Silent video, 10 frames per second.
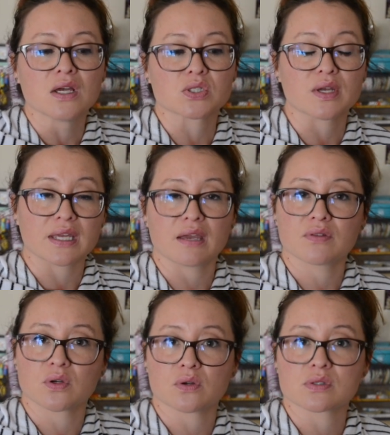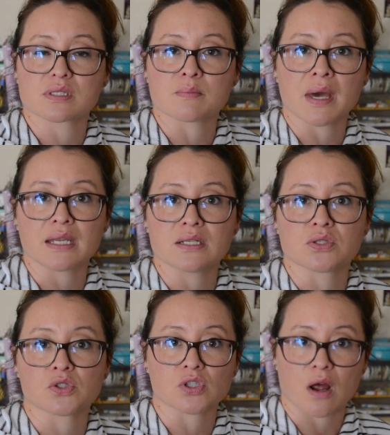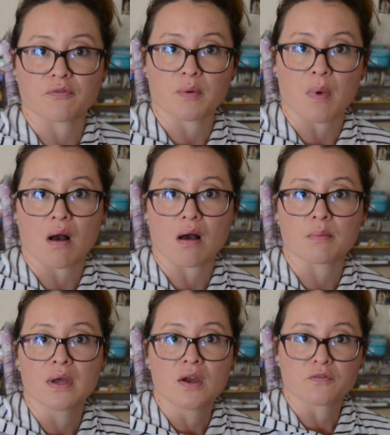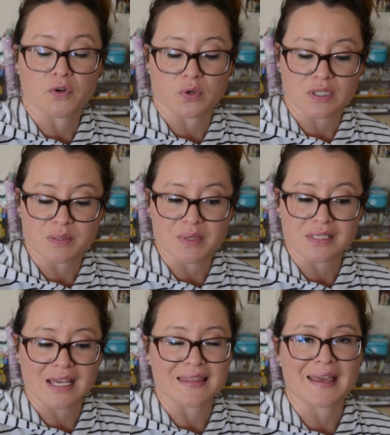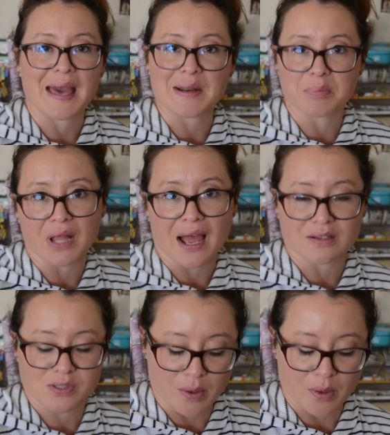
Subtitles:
So I gave the girls some money to shop for Mom for Christmas, and they had a blast.